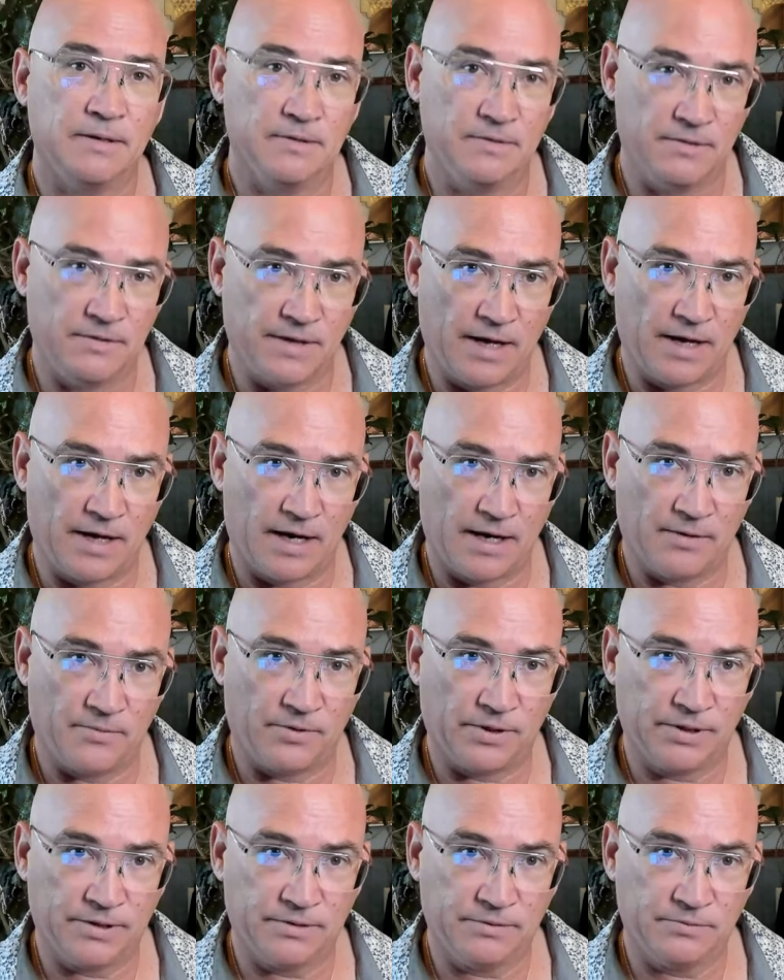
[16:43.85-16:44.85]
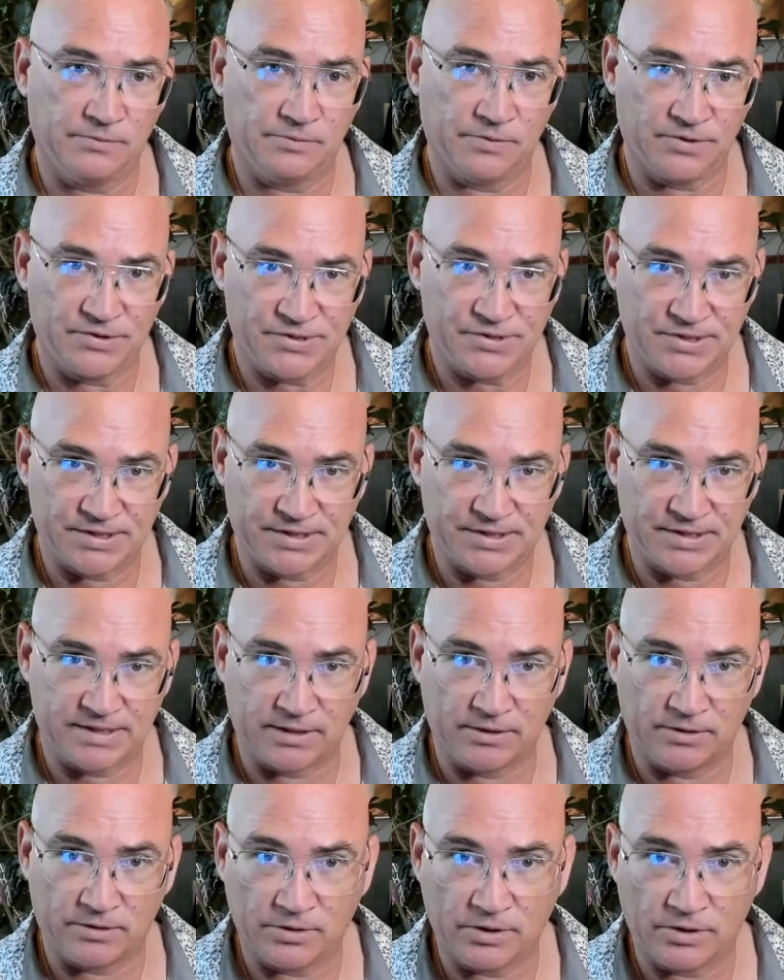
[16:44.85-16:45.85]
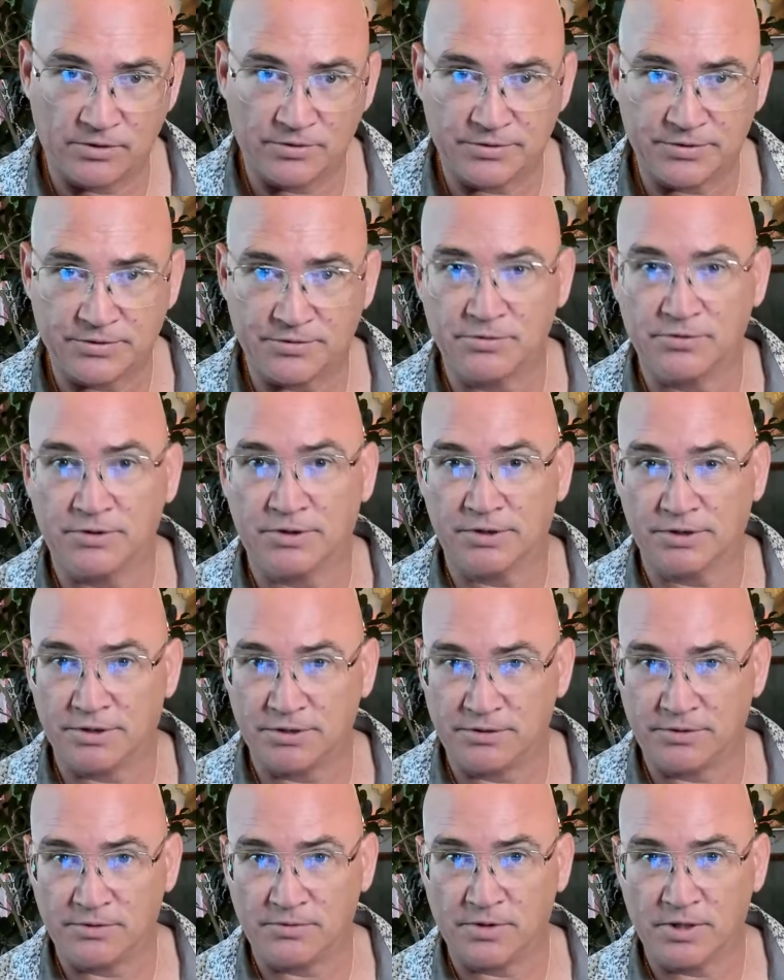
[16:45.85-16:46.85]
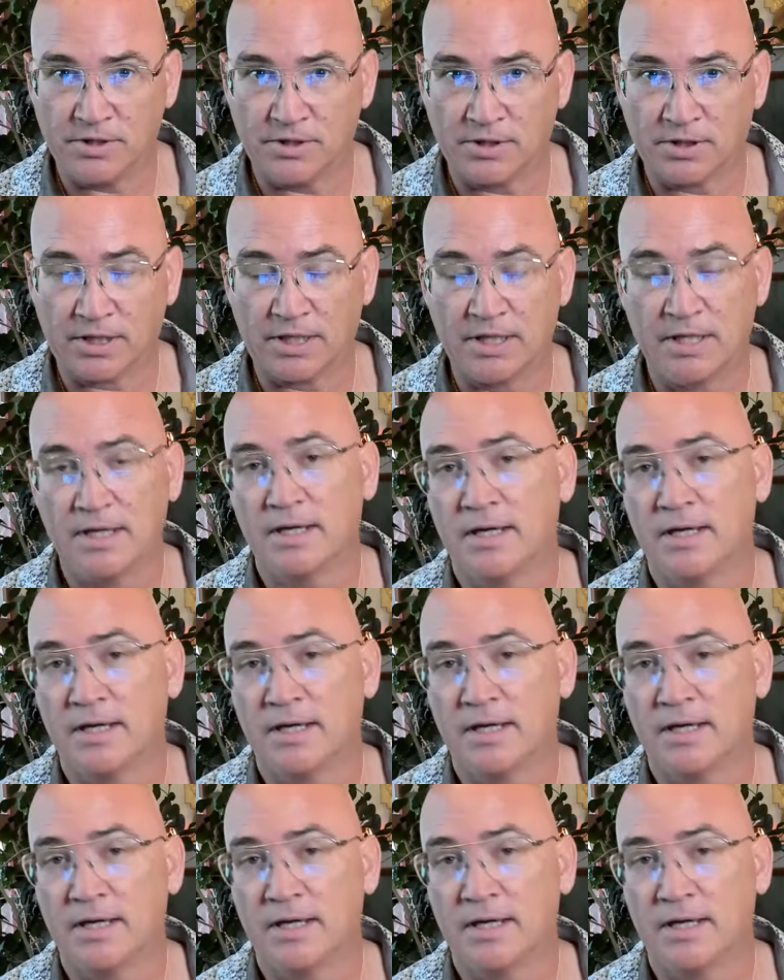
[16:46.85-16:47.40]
that one will still go through and do the work,